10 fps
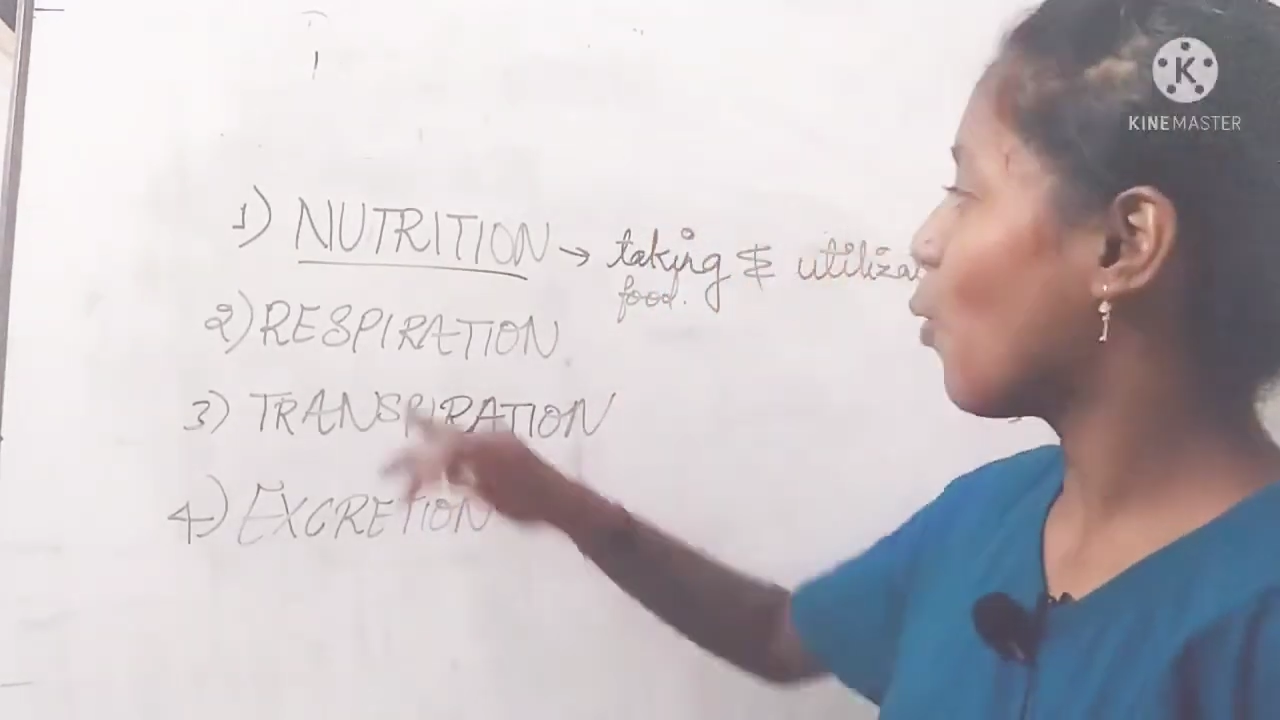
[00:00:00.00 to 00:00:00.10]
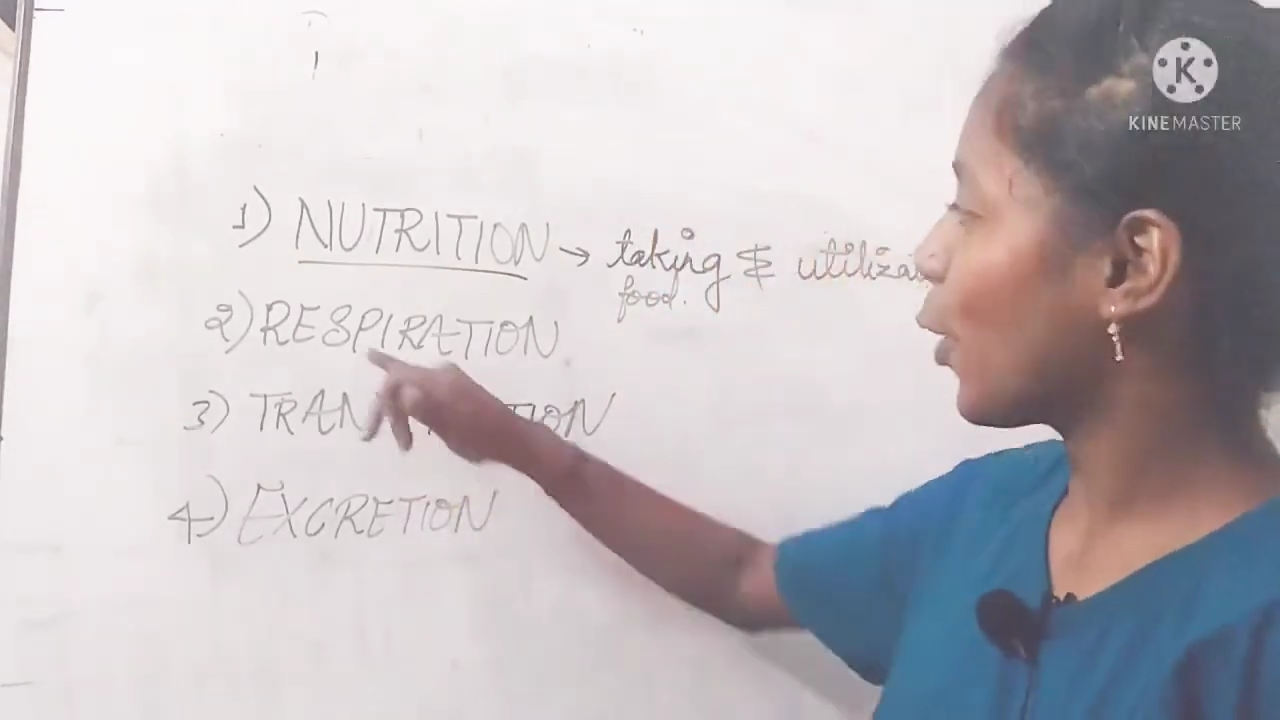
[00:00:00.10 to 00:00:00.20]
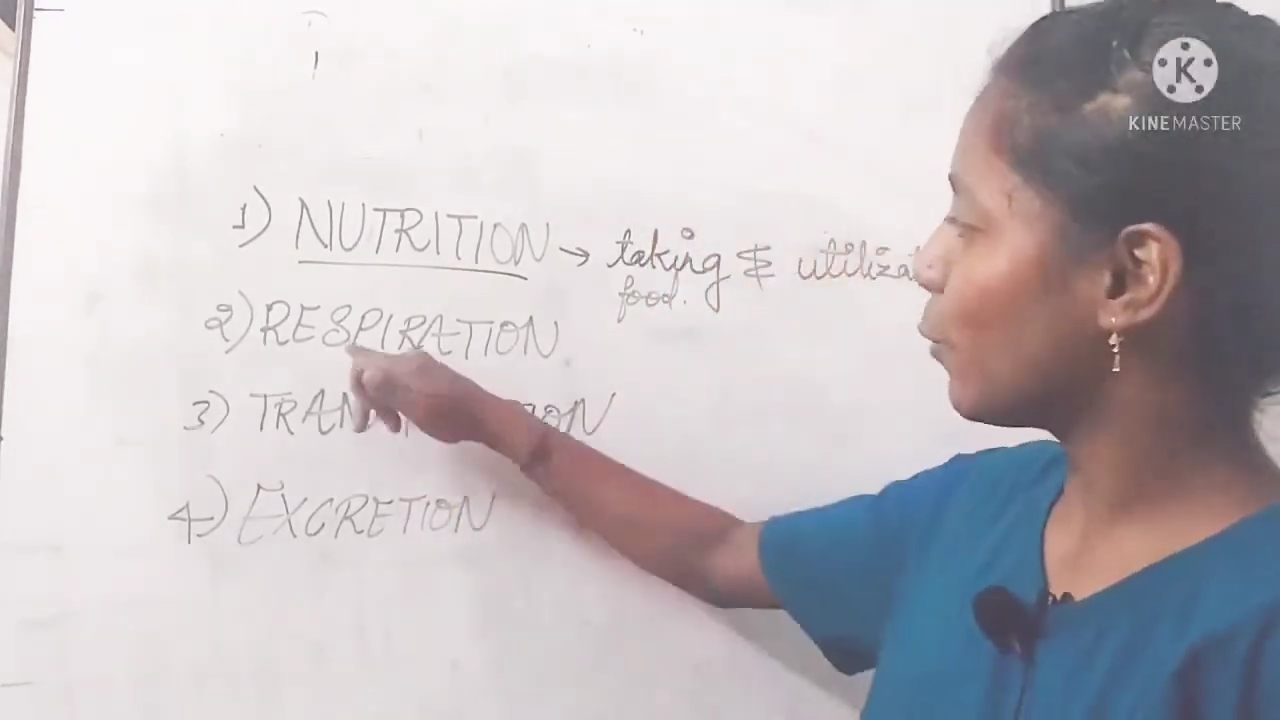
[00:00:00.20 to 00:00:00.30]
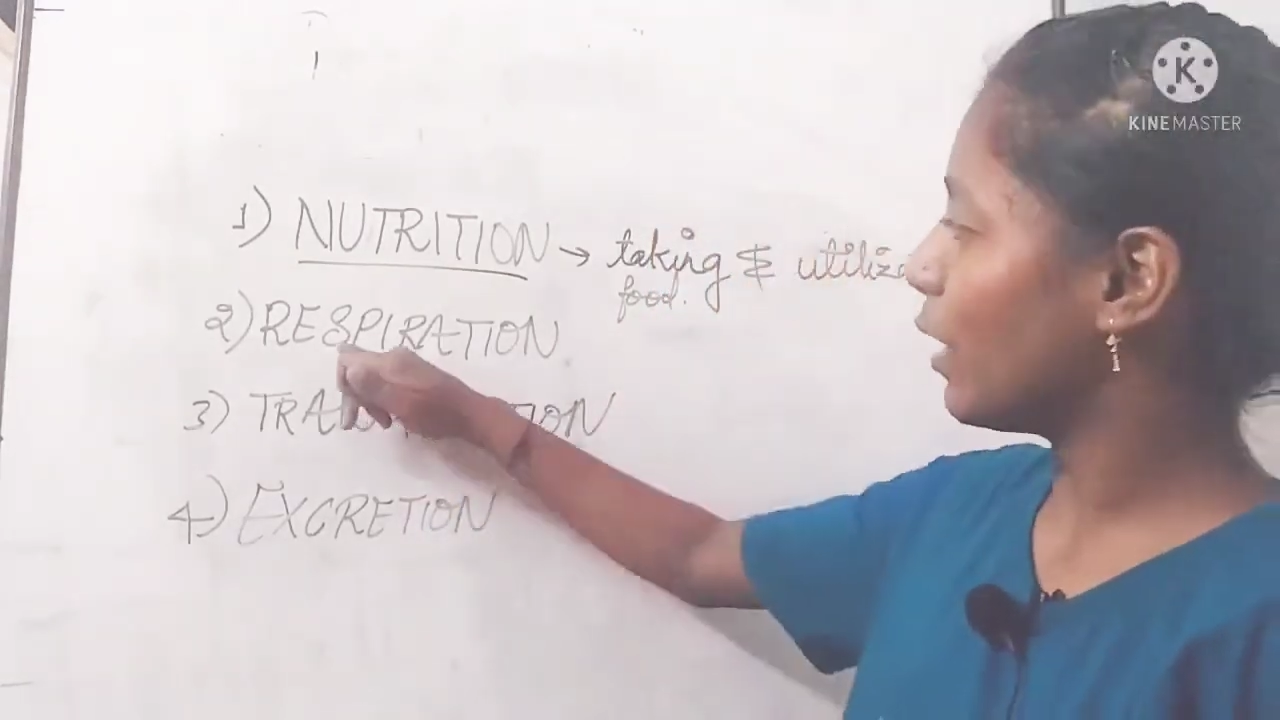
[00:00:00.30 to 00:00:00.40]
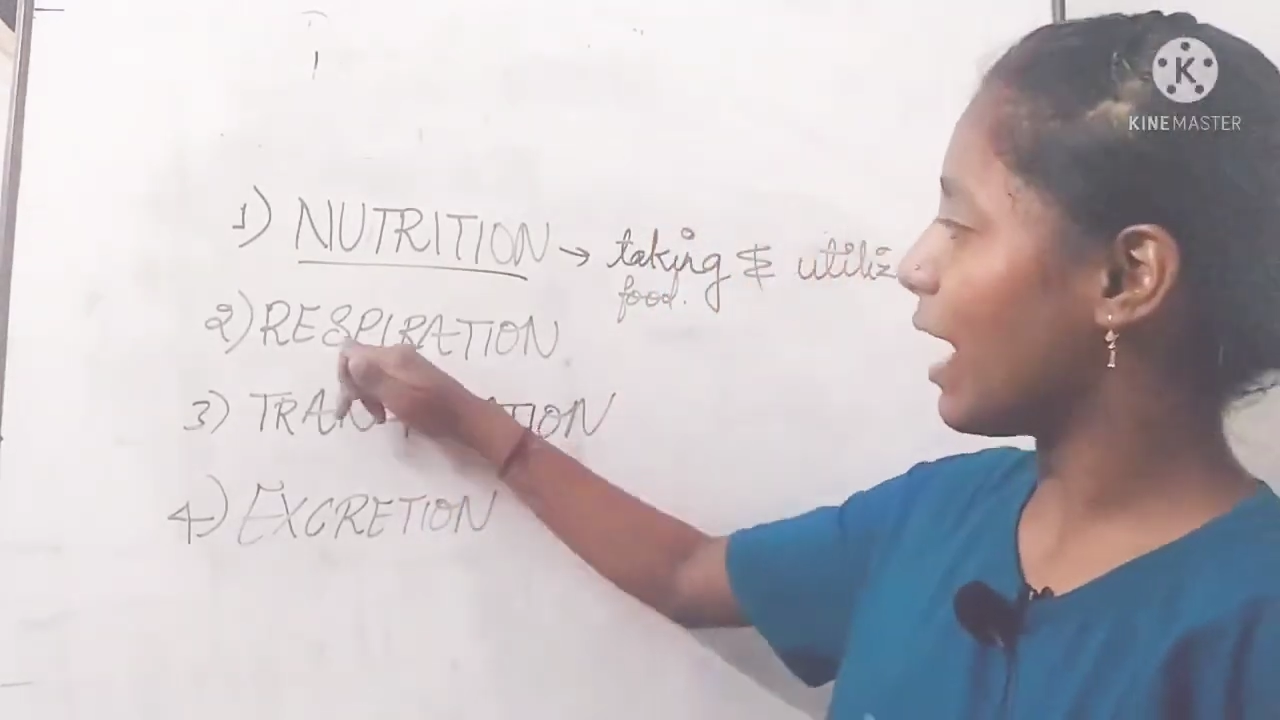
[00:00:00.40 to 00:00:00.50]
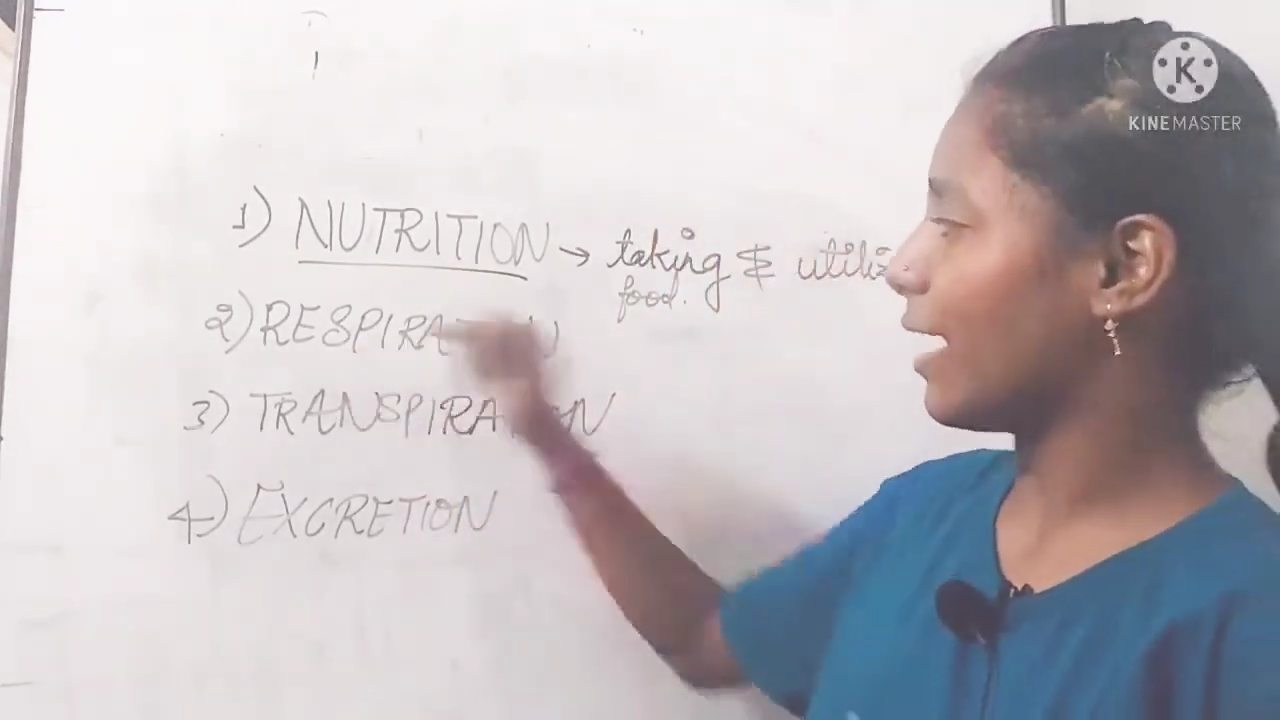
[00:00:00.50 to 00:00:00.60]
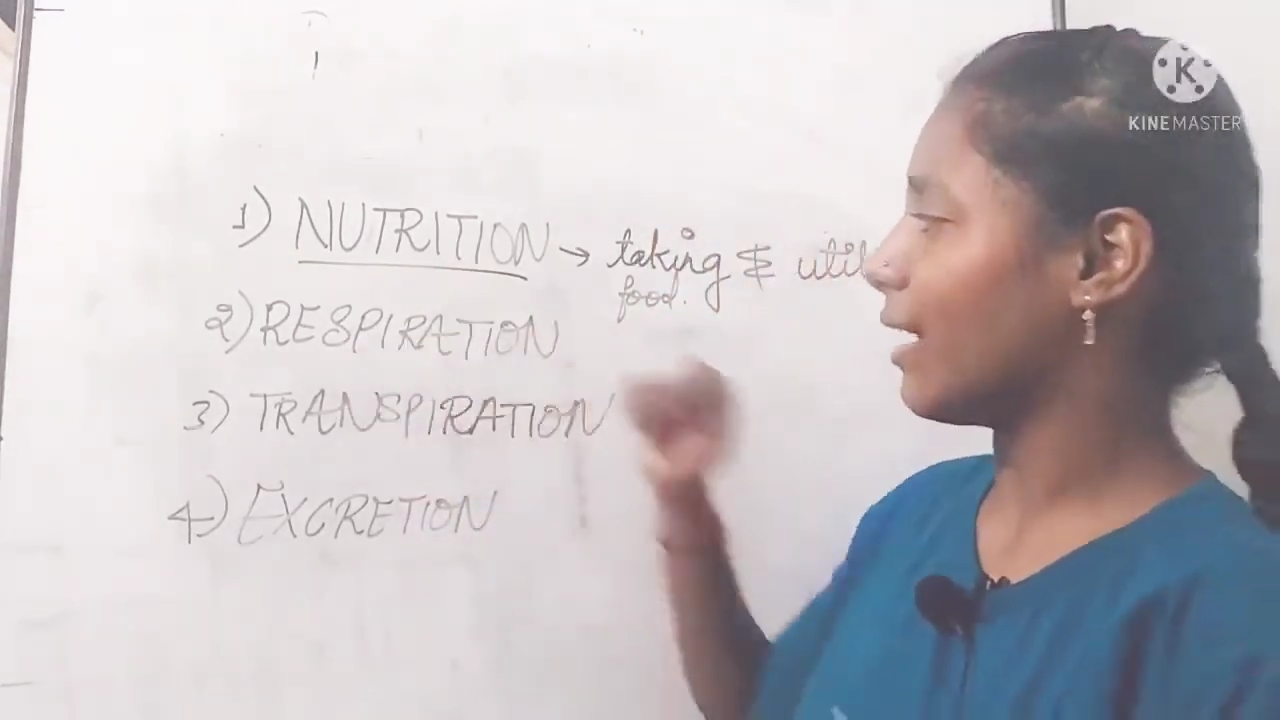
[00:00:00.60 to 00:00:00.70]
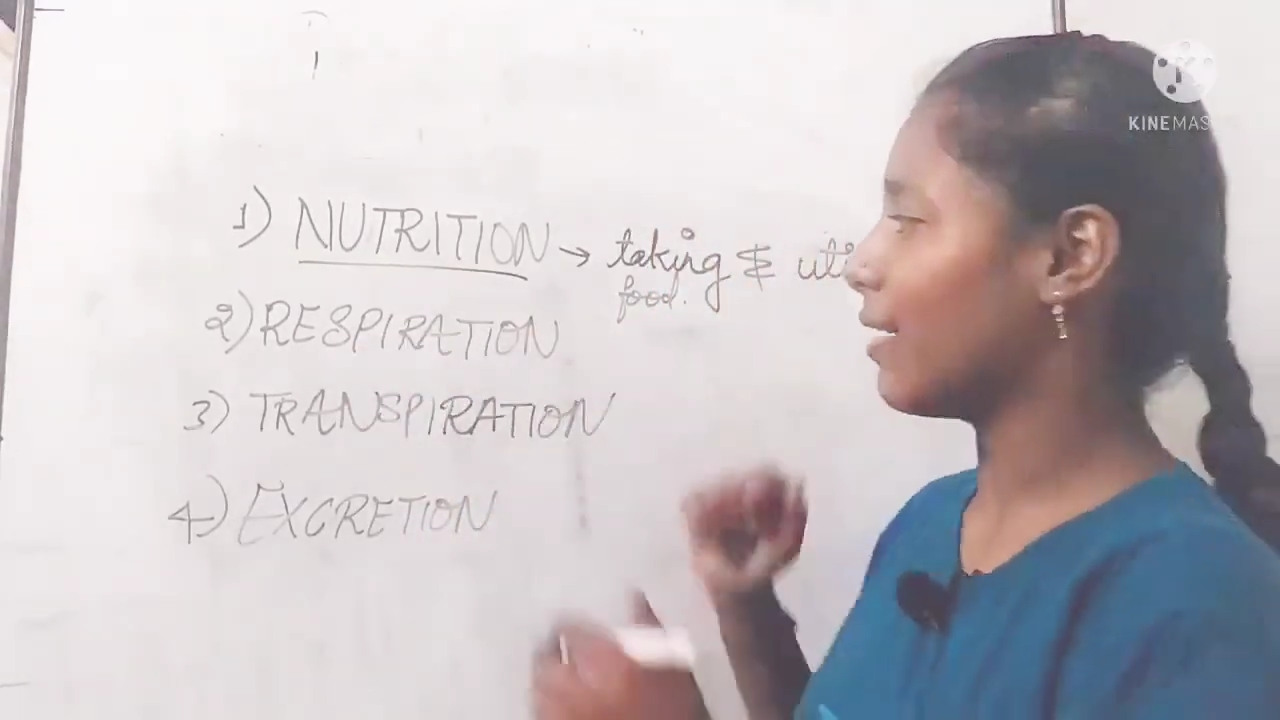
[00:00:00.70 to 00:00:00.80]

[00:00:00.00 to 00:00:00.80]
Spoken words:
what will I